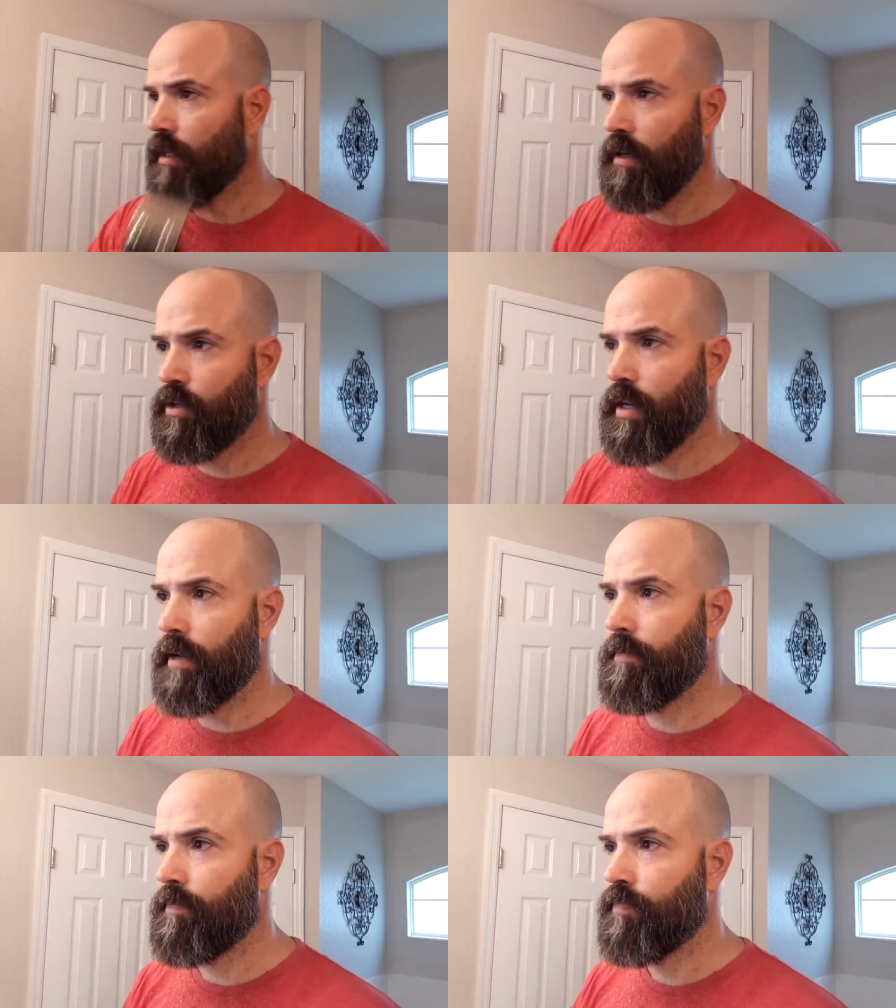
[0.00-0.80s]

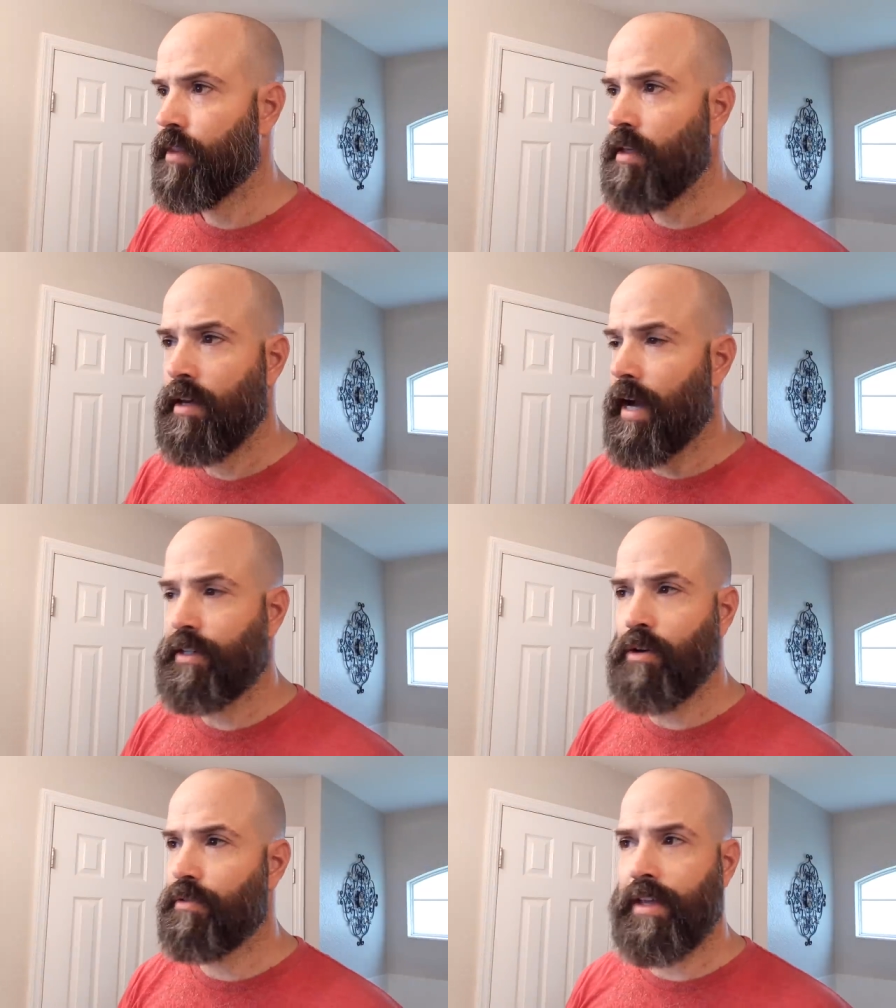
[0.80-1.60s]
Okay, I
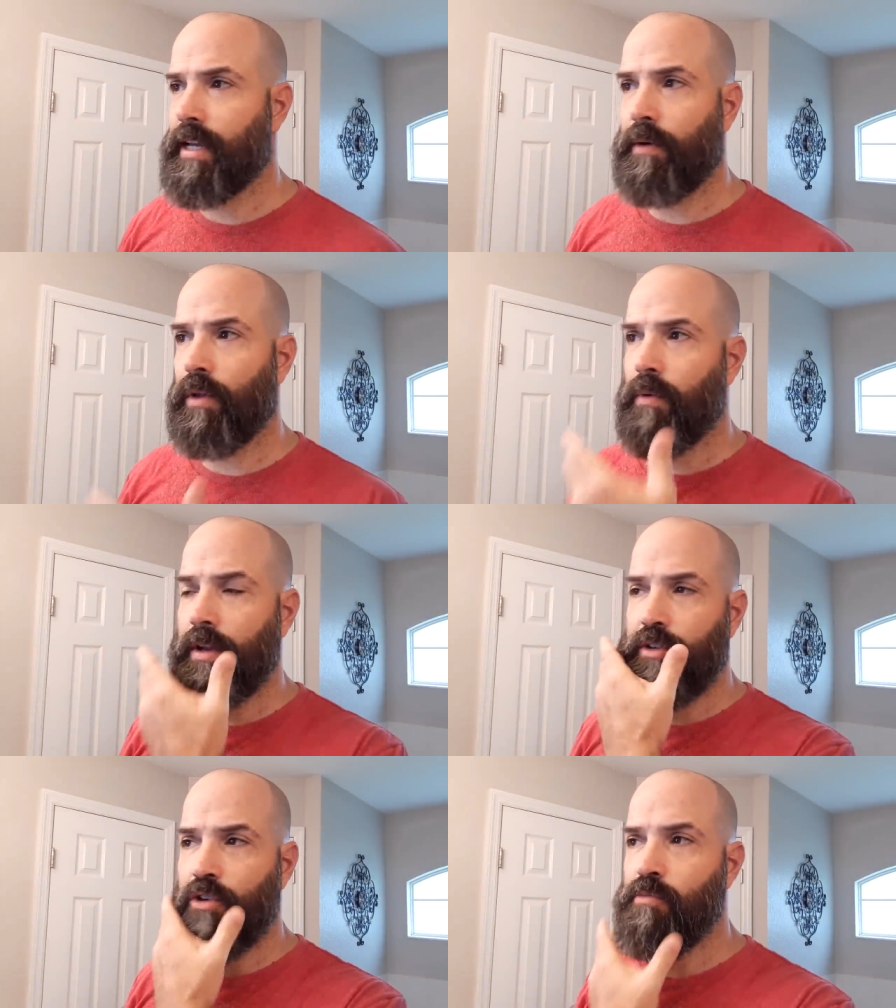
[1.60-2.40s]
don't think I really
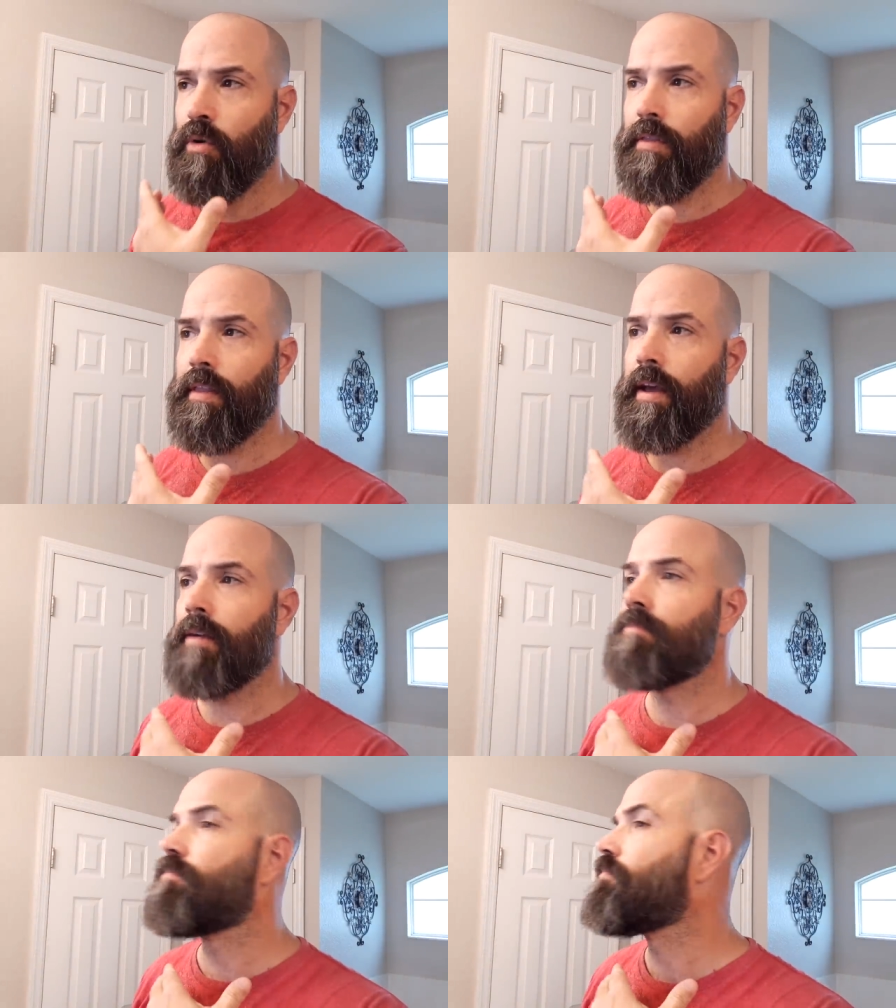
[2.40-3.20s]
want to do more than
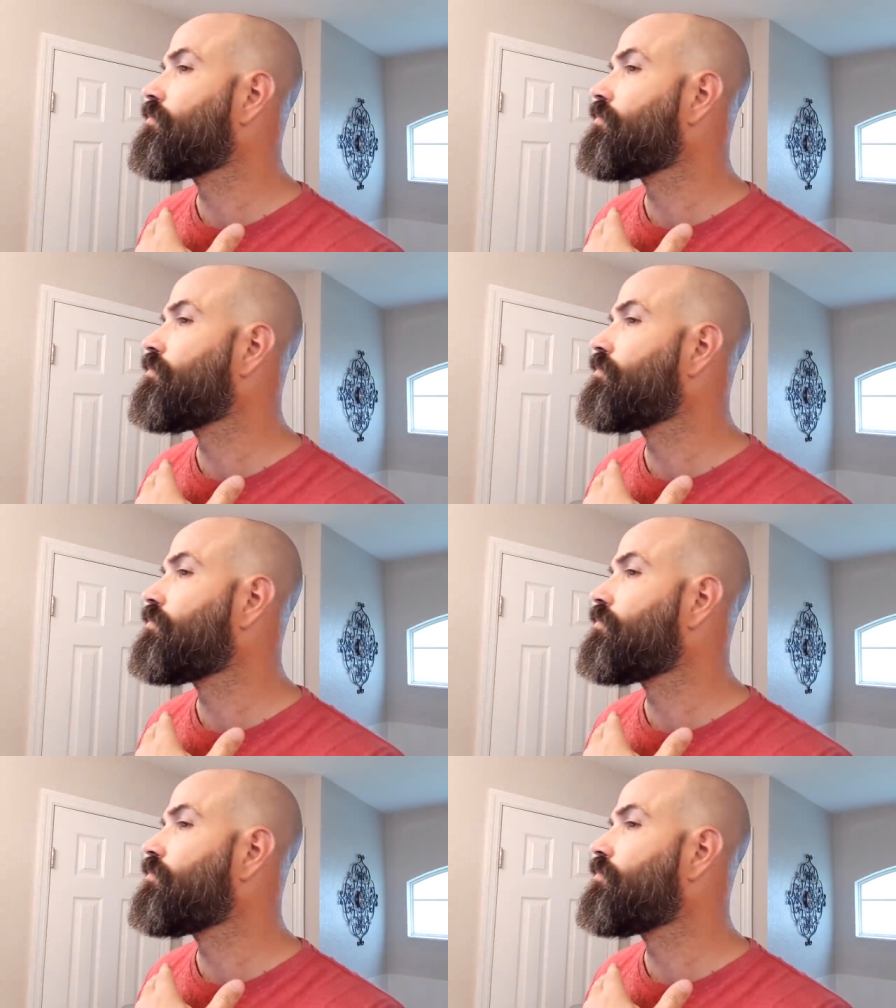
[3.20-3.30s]
that.